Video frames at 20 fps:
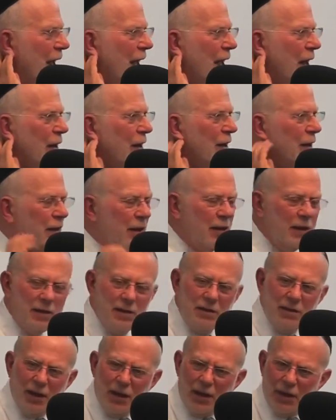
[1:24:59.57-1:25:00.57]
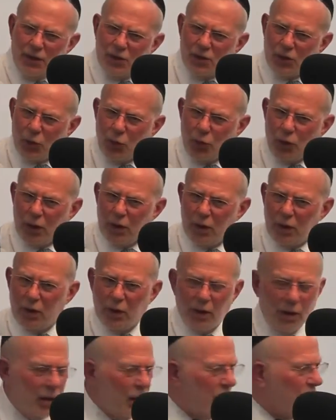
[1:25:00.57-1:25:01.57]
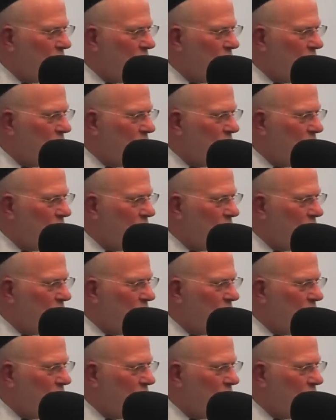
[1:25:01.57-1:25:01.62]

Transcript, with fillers: And he sees that we're